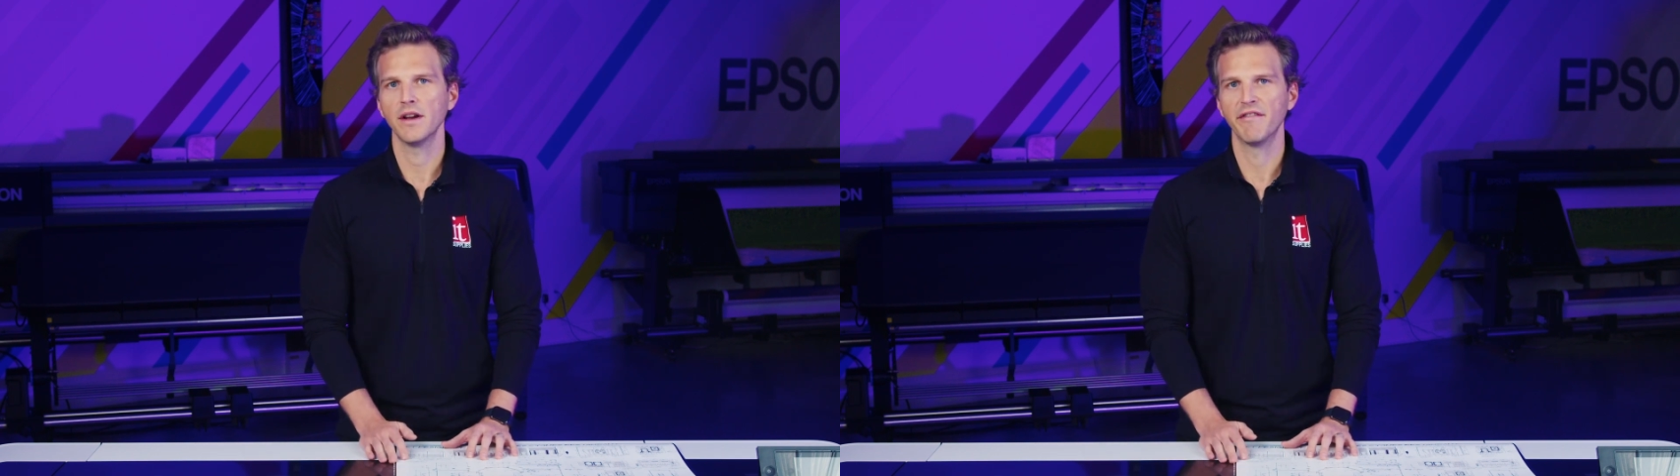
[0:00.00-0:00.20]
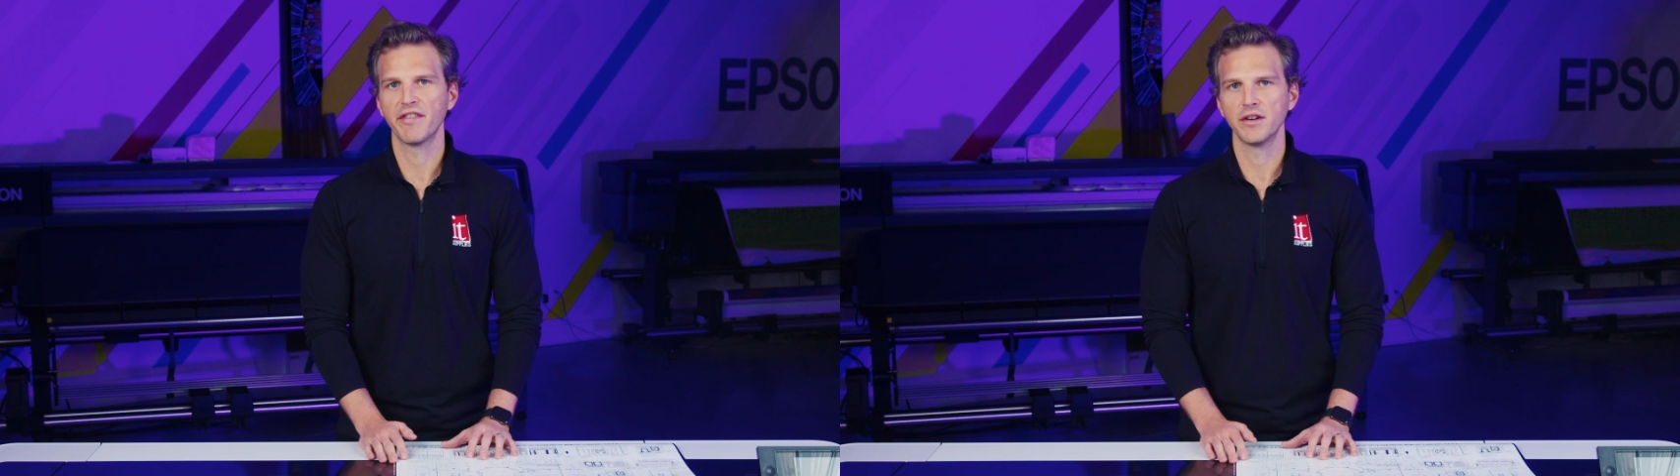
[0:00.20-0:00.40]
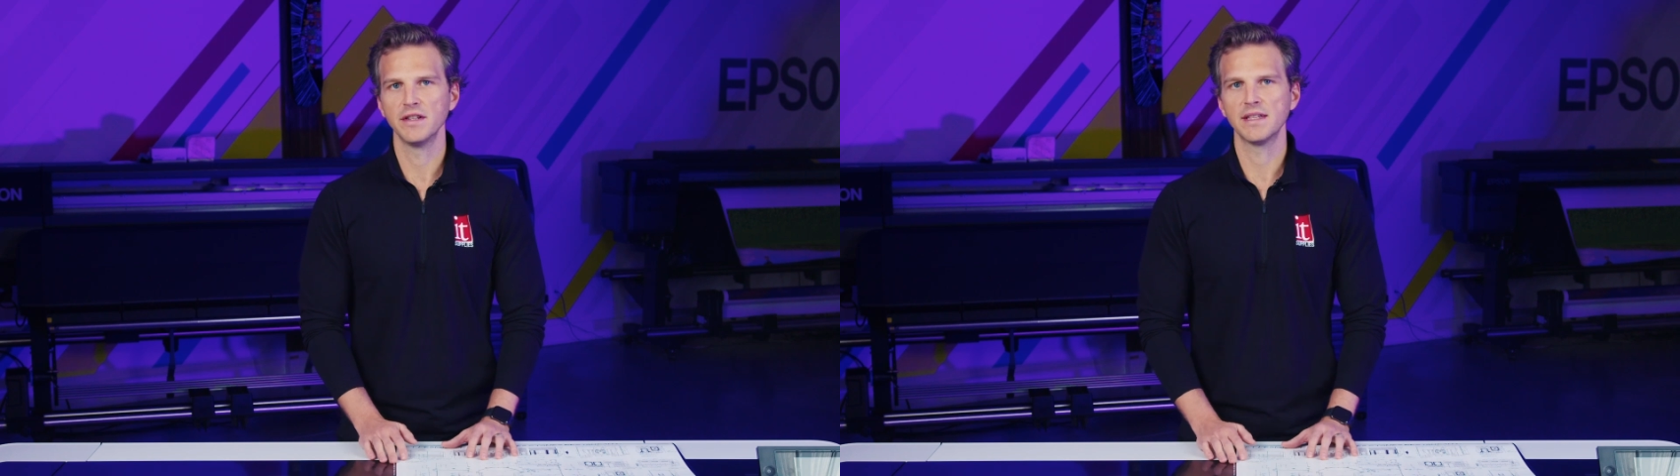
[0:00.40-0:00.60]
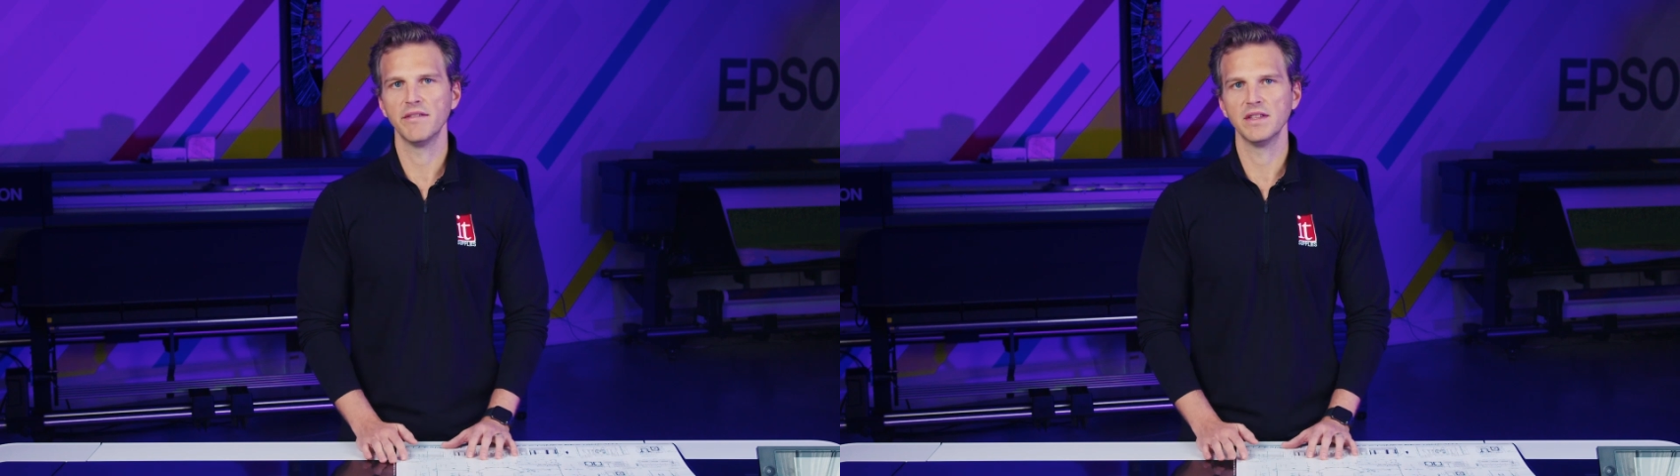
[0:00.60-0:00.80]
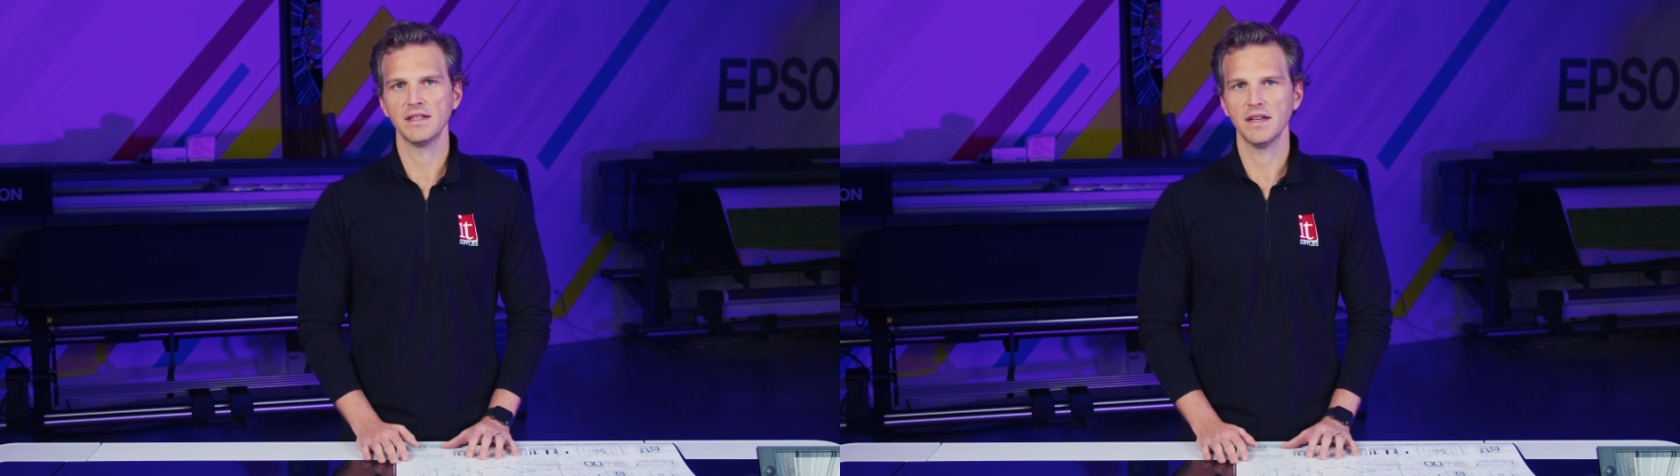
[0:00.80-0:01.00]
of
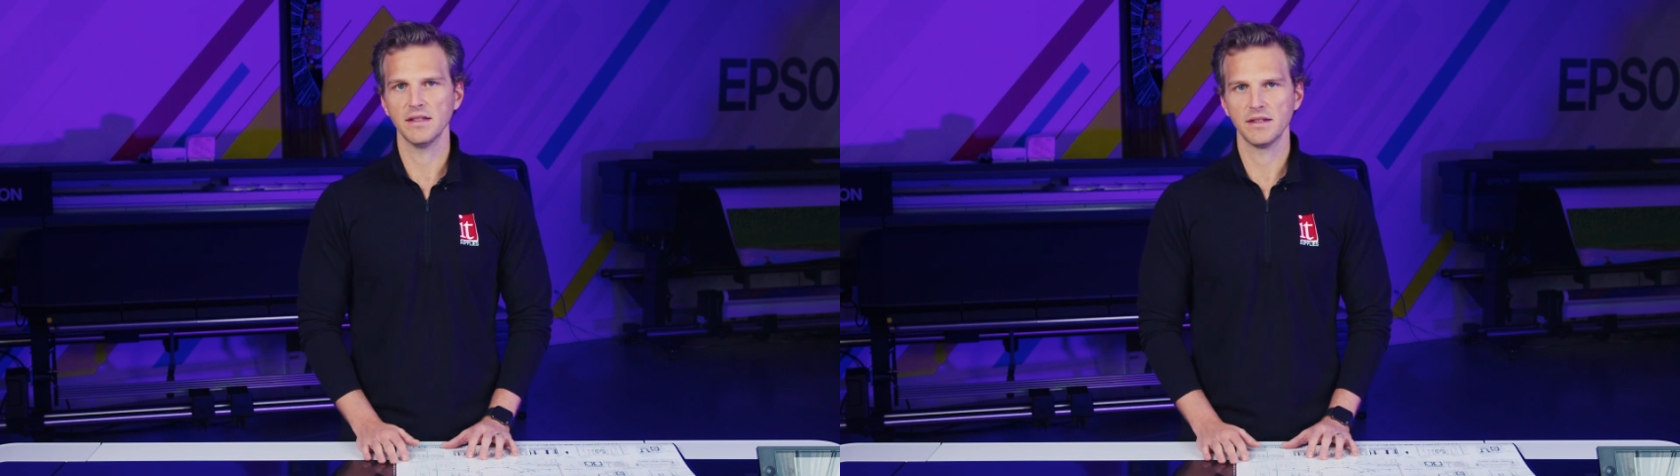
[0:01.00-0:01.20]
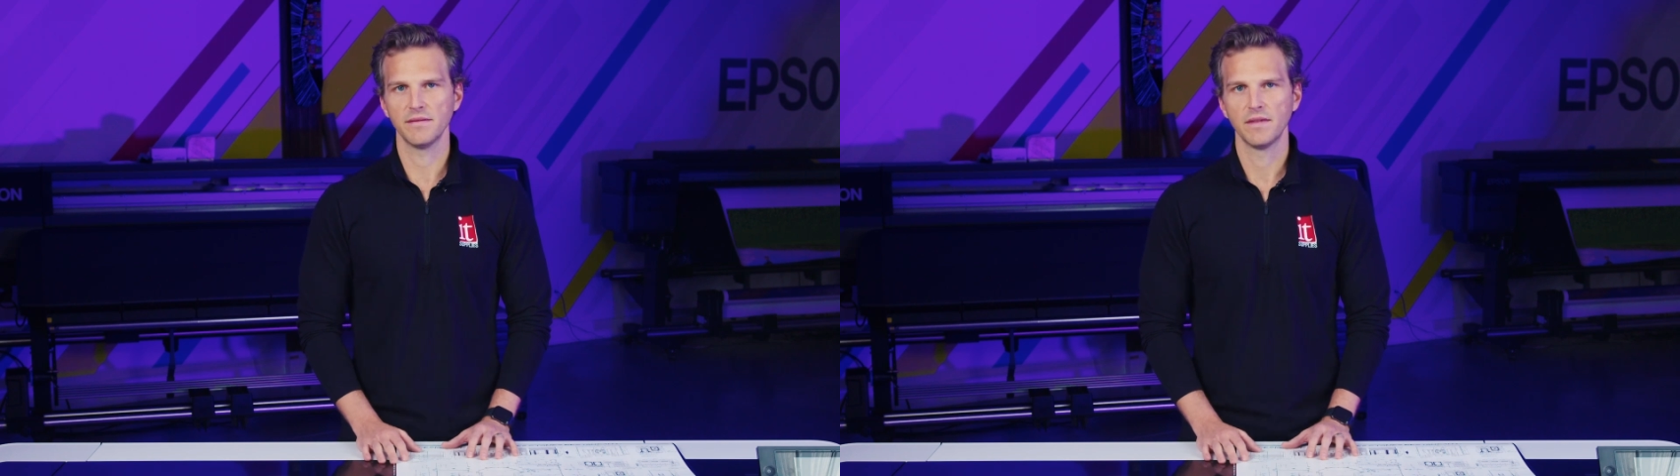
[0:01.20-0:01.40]
37 cents.